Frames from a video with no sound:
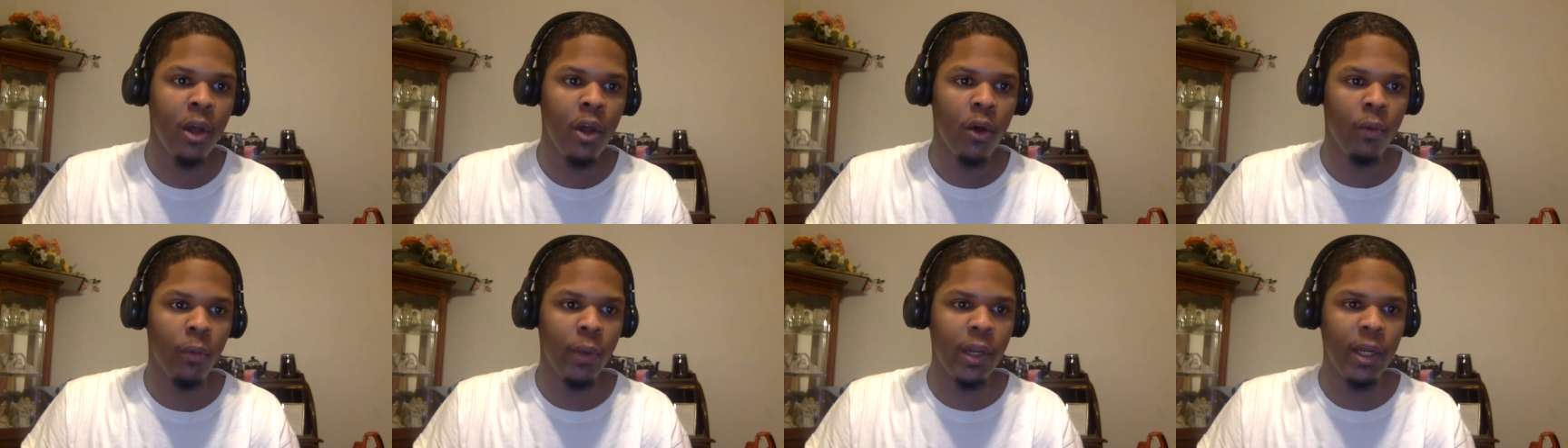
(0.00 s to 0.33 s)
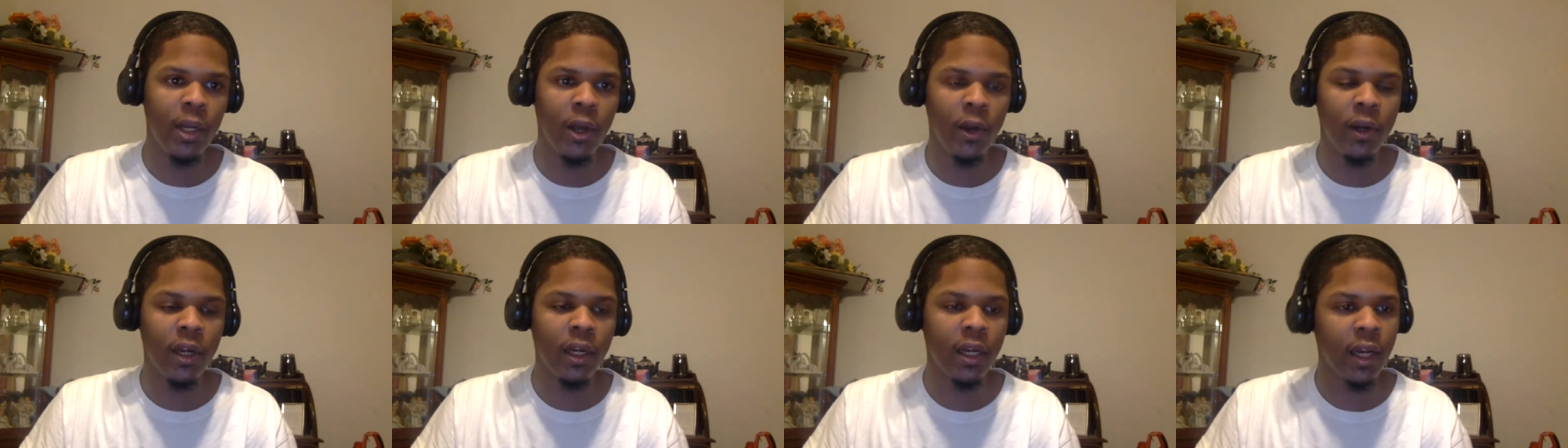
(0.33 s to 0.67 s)
We
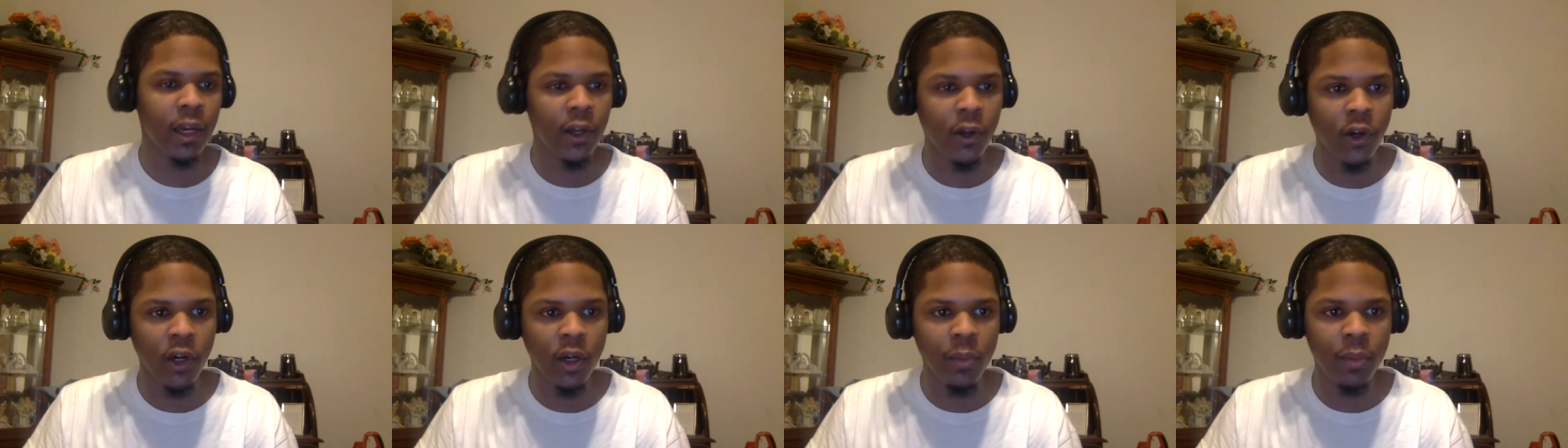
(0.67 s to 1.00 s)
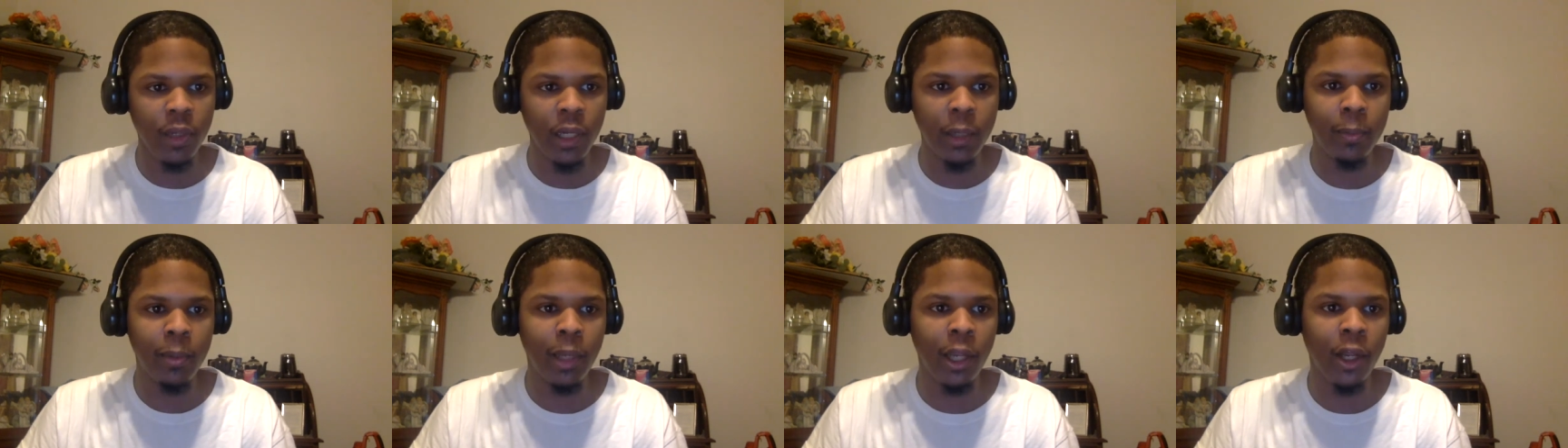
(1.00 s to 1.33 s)
know that they're going to
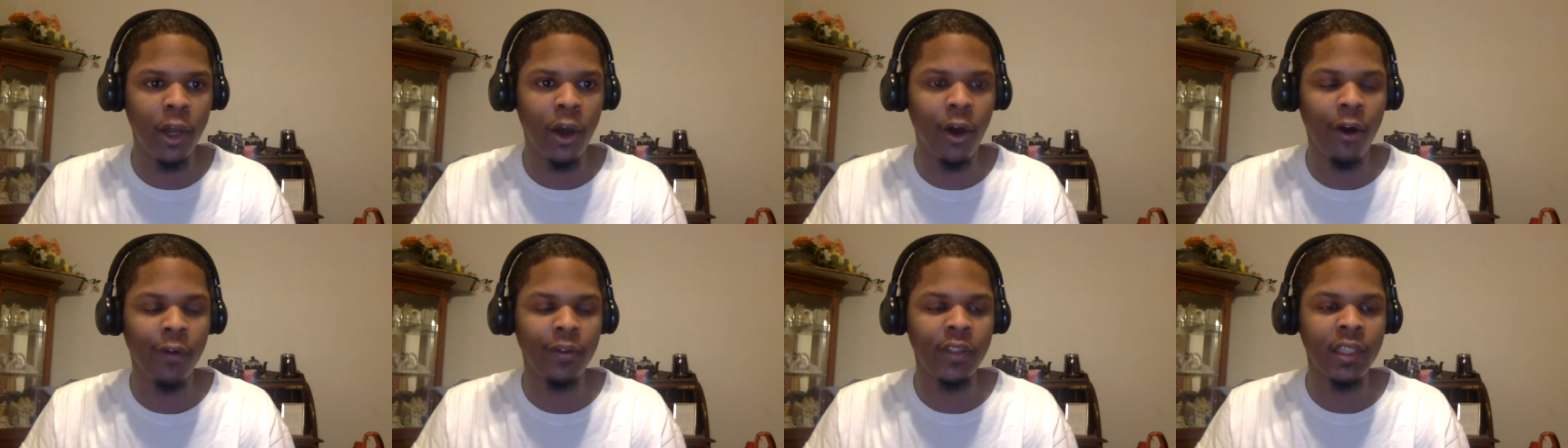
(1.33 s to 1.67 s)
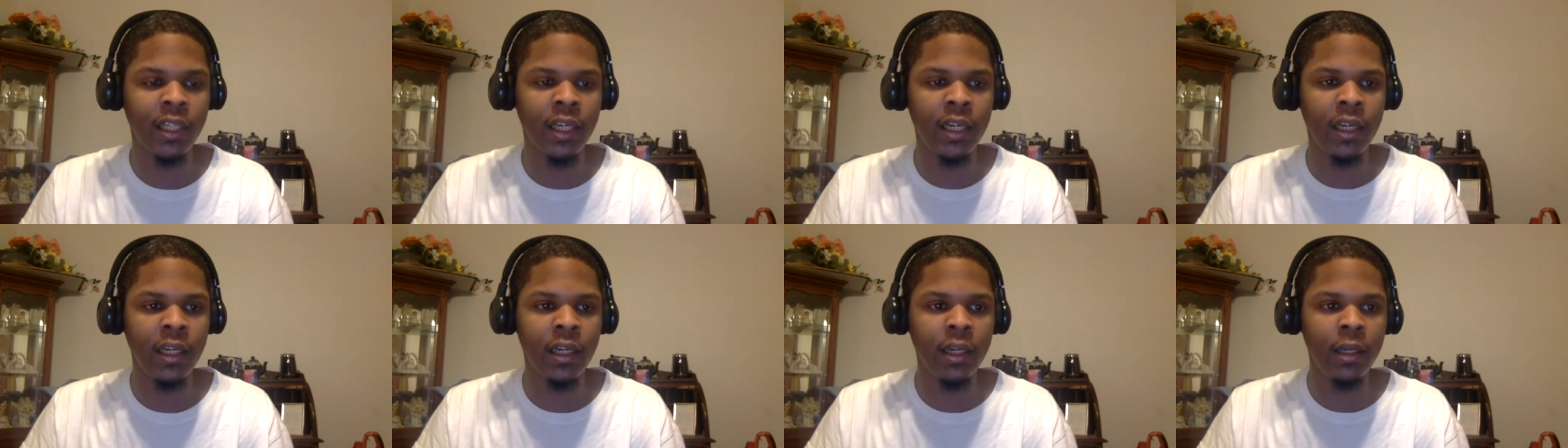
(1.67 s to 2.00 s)
be a playoff
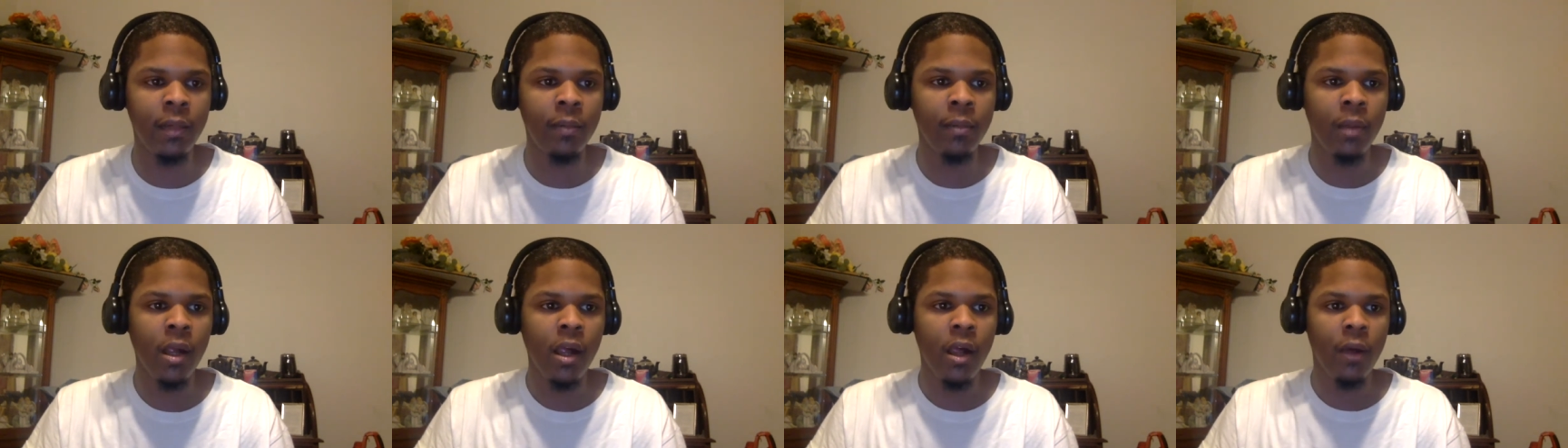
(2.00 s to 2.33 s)
team.